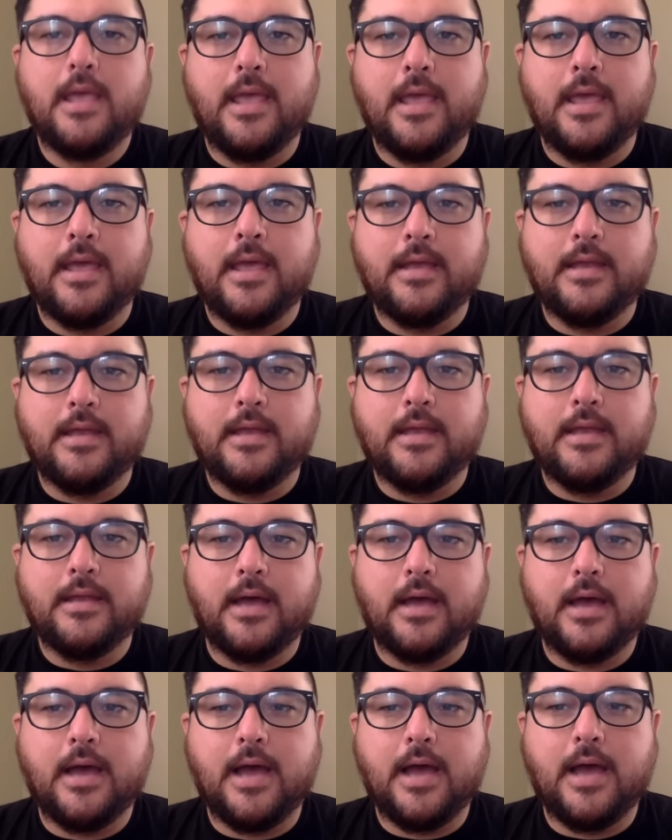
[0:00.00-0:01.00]
and
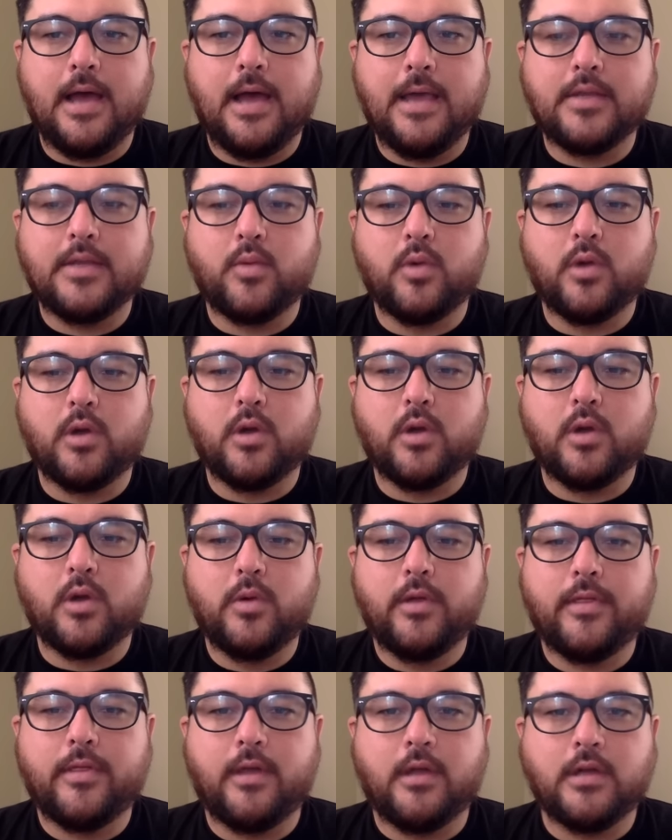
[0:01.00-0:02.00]
I get to work
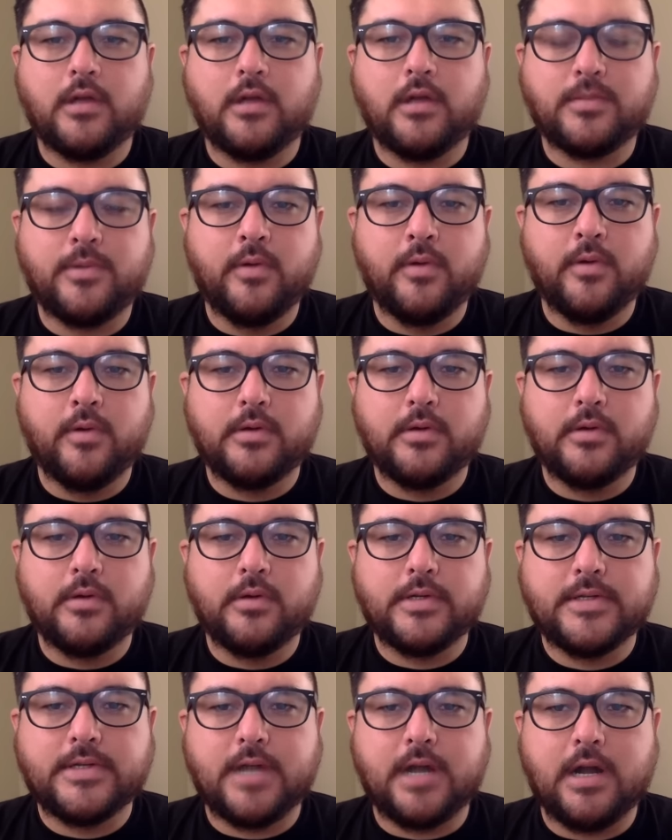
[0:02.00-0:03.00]
with
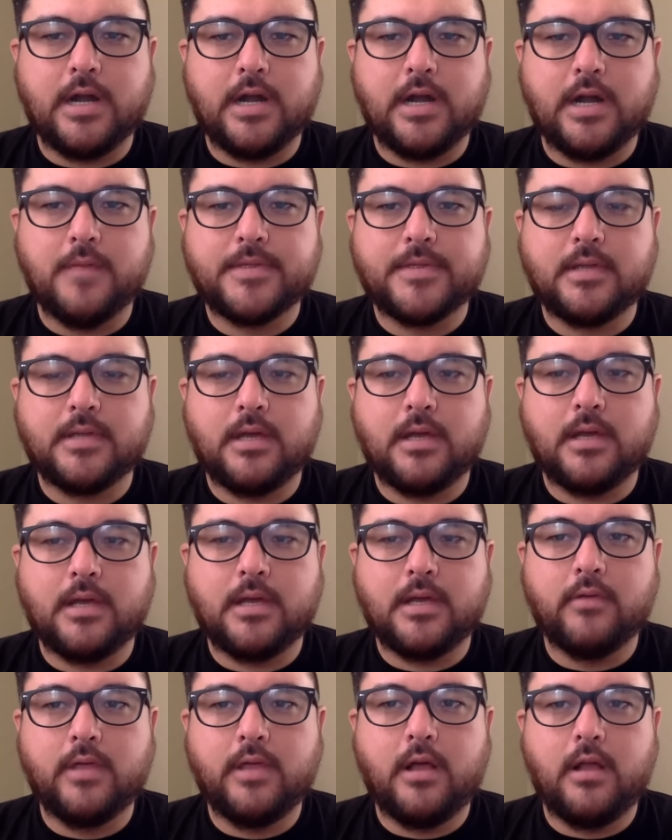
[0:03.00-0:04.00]
entrepreneurs and startups
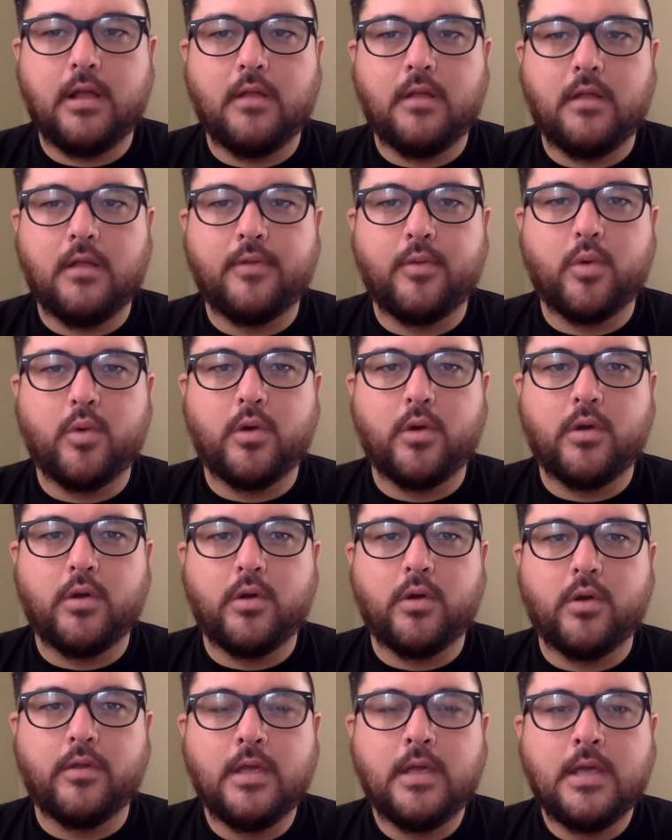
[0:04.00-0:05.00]
really all over the
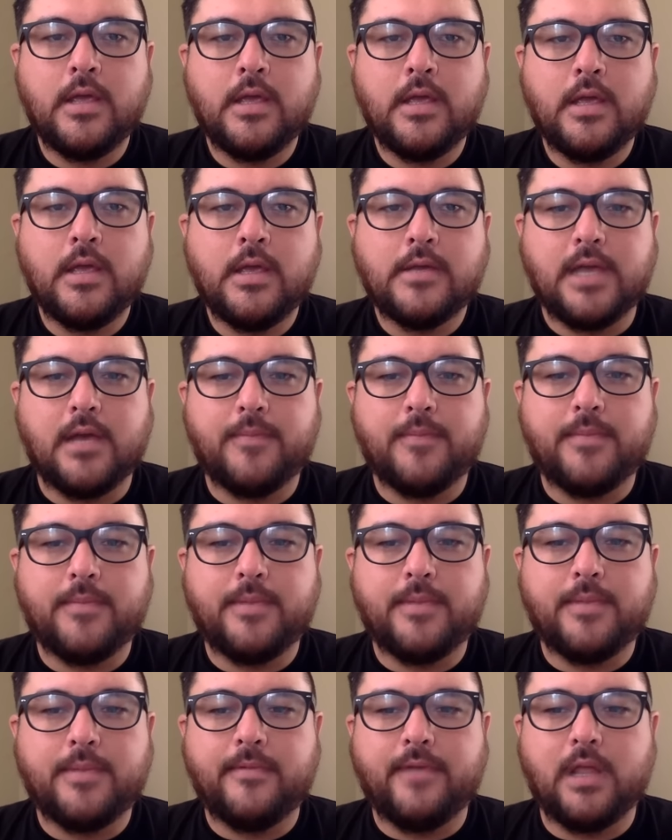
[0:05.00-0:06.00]
world to
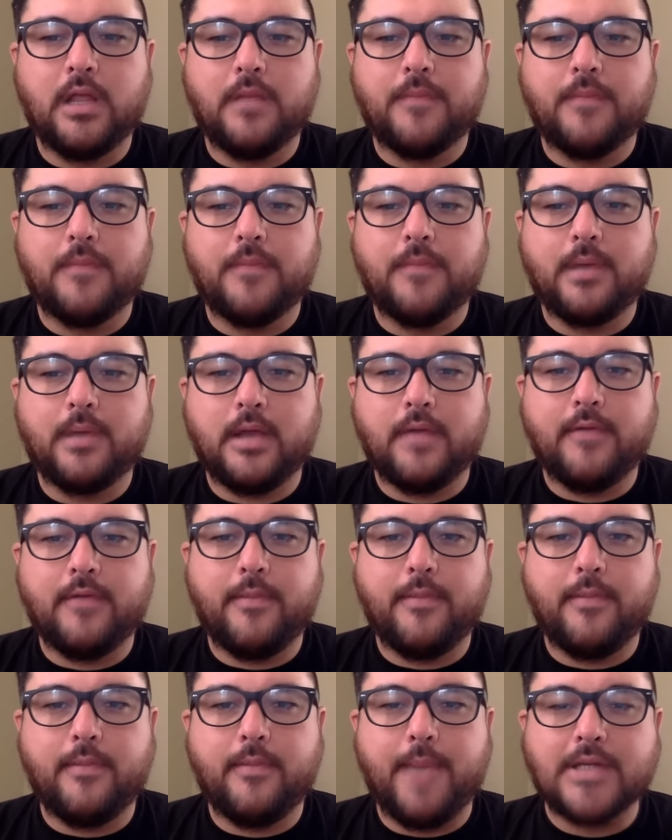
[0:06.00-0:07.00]
help them develop
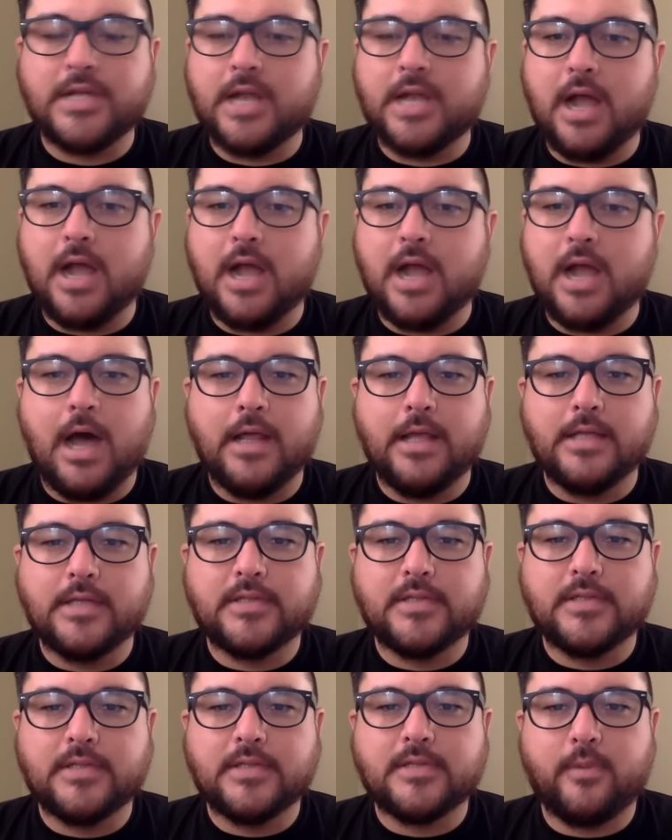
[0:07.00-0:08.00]
kind of a passionate
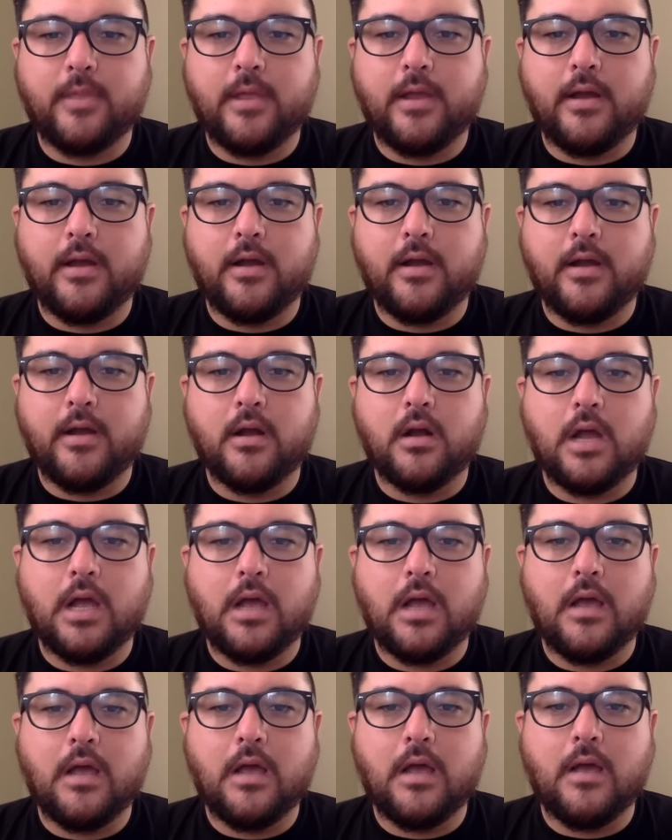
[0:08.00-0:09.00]
audience for
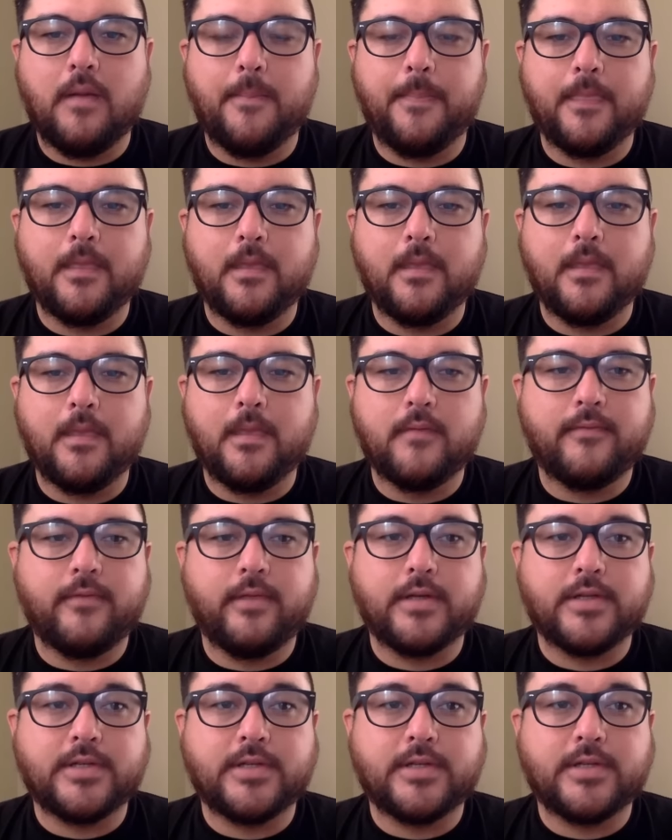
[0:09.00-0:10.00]

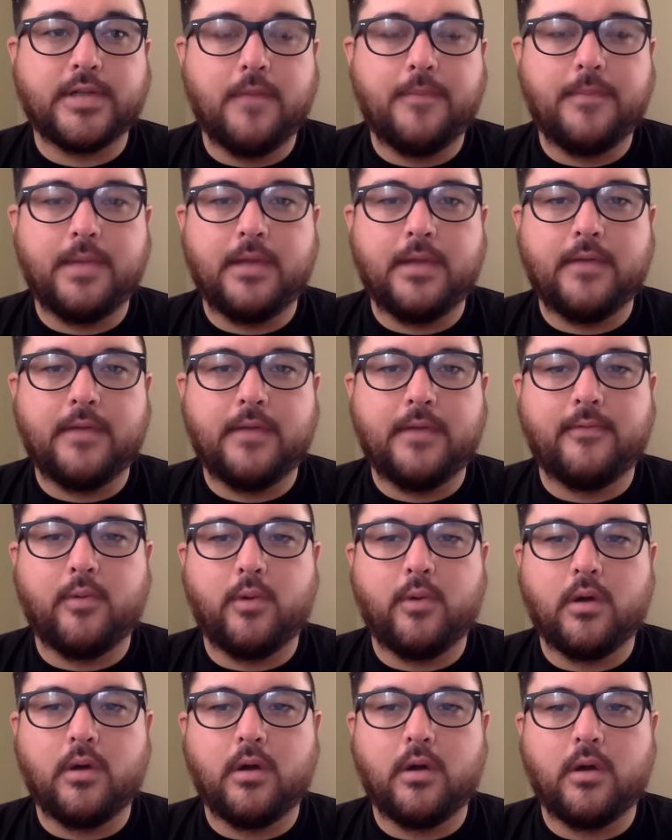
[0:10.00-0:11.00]
their startup and
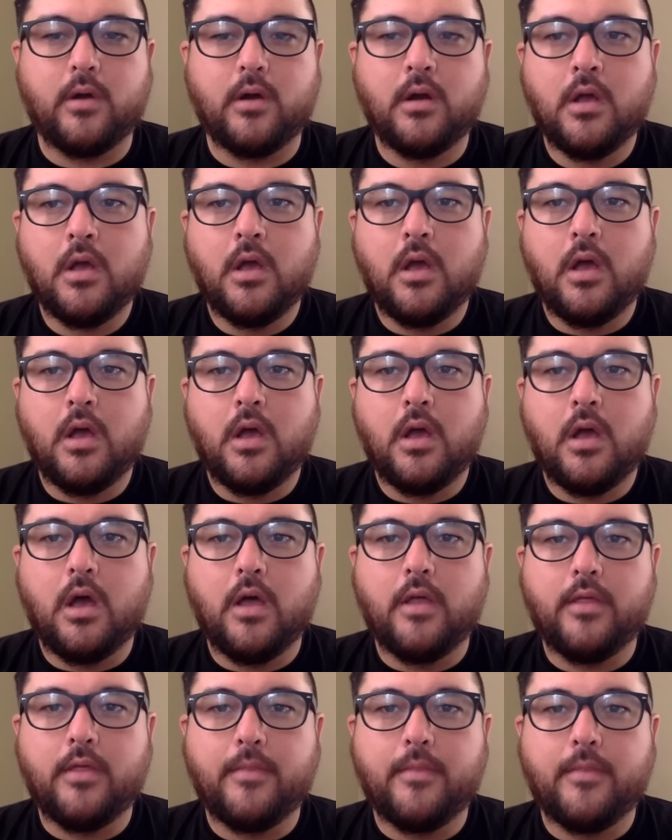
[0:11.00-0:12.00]
for
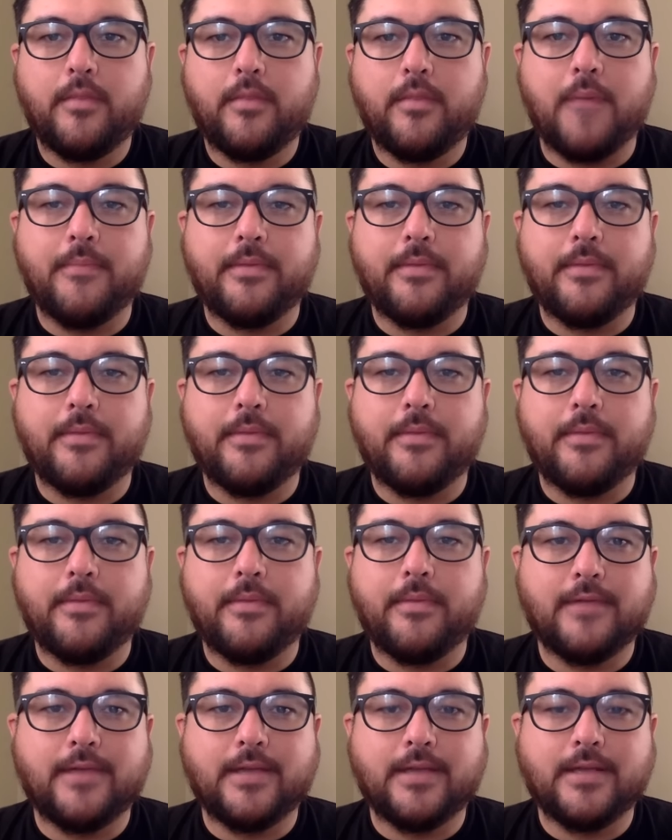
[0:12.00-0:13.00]
the problem that they're
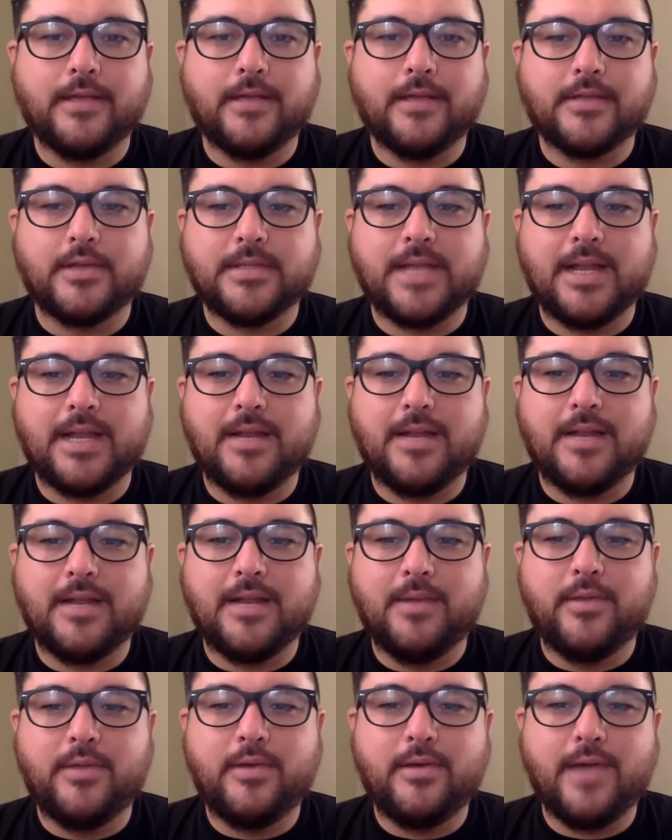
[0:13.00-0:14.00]
solving. So I'm excited
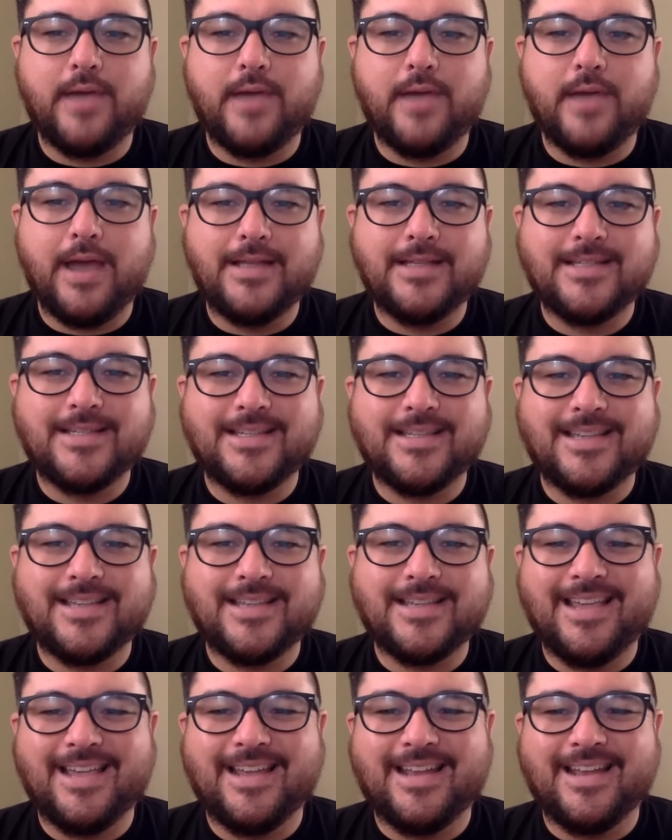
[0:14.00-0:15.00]
to be with you
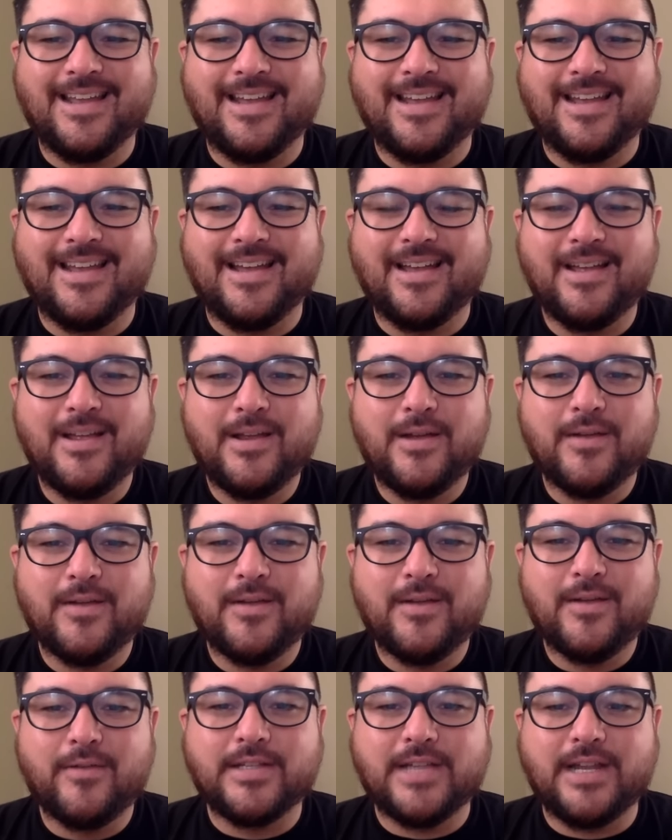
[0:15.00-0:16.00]
guys, and
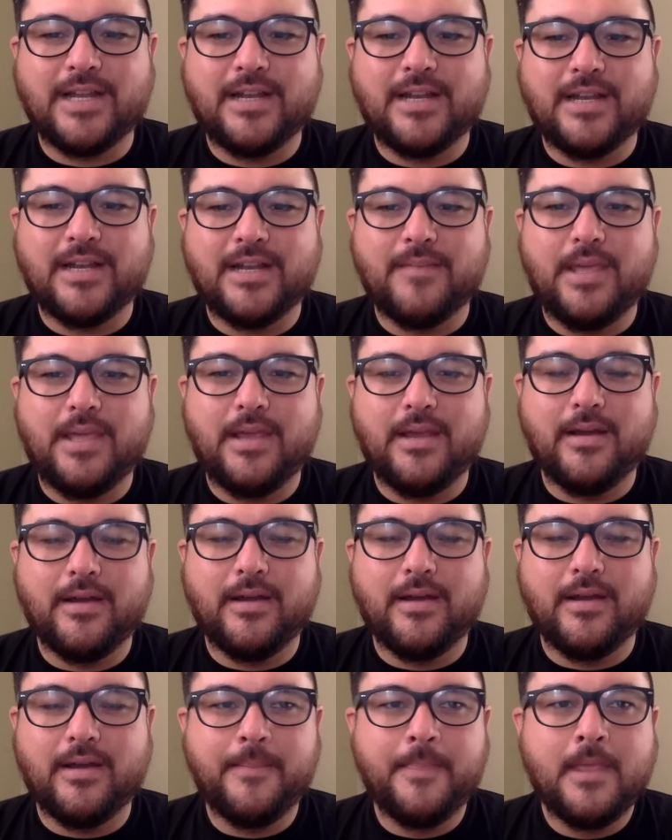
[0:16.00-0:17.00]
really excited to be
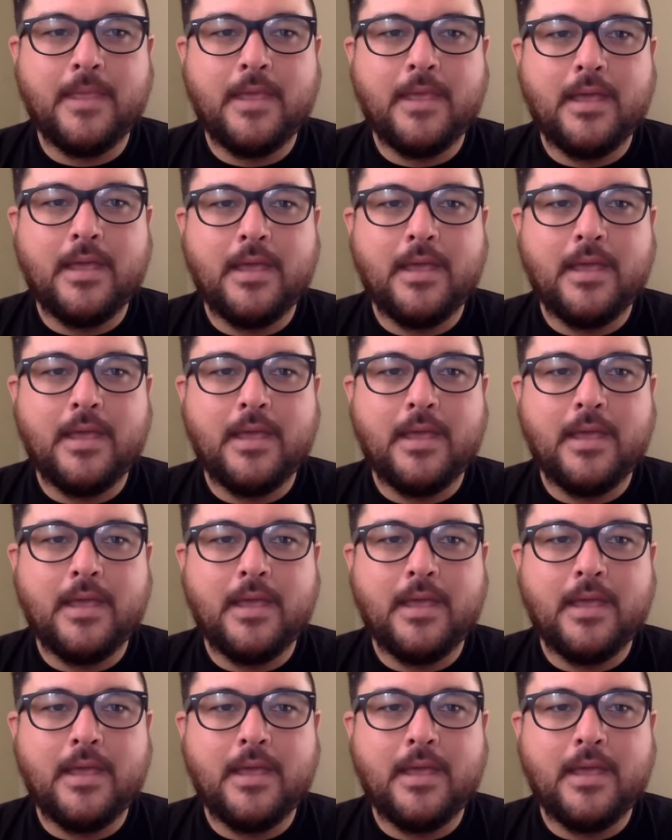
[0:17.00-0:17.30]
here.